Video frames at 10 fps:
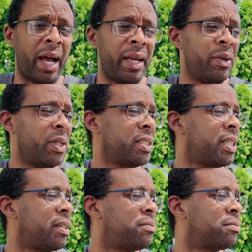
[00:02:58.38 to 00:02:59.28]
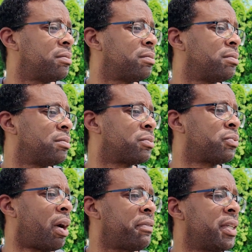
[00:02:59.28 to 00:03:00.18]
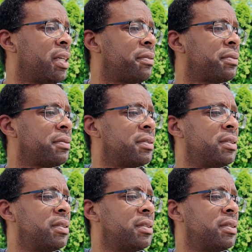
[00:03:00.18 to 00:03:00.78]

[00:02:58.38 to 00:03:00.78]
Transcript: don't want to say rough enough.